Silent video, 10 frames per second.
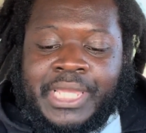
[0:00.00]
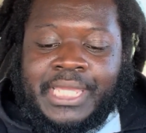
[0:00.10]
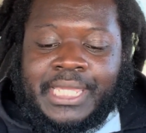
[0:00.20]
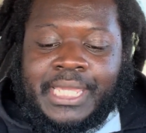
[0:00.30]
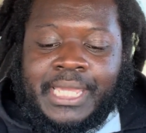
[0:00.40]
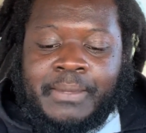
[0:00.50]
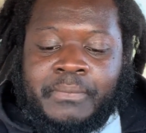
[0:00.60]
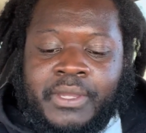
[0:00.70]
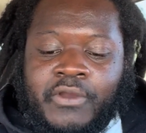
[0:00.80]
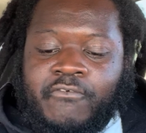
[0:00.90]
He came
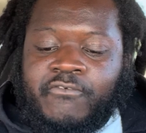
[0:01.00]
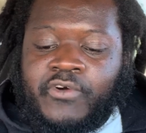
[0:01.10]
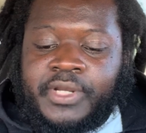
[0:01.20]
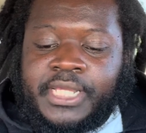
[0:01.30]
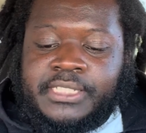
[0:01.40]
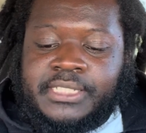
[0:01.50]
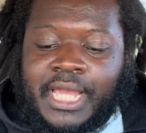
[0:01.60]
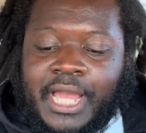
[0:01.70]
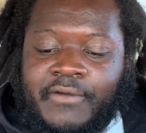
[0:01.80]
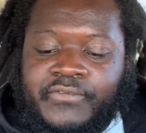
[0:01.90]
4 days
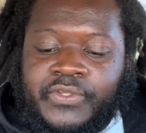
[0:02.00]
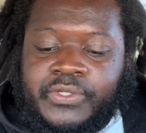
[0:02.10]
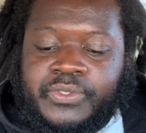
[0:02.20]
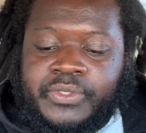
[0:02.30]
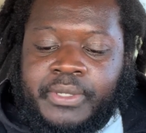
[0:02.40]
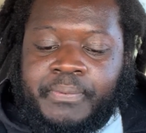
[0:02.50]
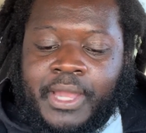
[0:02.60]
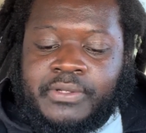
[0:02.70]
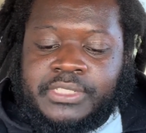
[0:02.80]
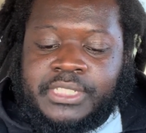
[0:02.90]
after to
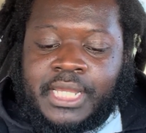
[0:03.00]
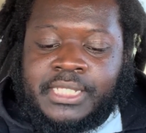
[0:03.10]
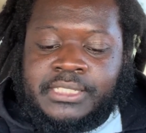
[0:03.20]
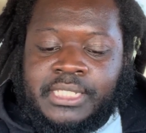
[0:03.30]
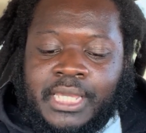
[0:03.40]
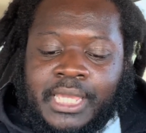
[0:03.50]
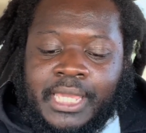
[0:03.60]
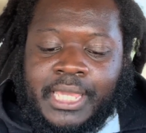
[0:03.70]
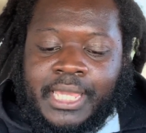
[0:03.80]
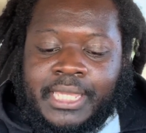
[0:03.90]
apologize
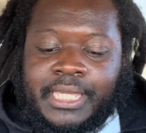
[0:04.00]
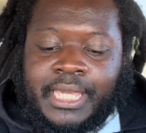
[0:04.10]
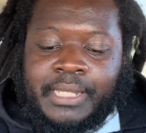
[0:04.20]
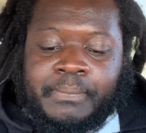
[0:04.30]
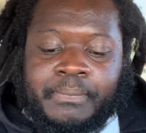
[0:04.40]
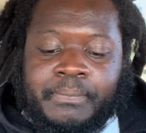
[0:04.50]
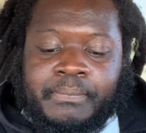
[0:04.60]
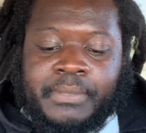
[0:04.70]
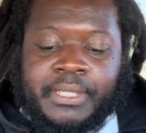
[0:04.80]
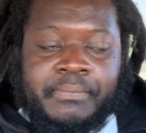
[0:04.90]
and get
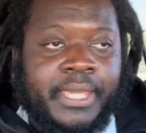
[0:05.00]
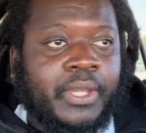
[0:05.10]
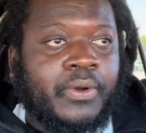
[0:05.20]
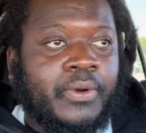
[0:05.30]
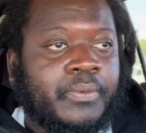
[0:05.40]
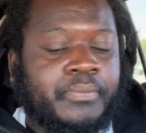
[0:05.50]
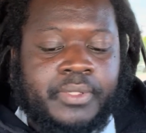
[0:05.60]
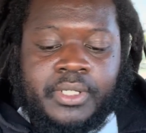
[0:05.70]
me back home.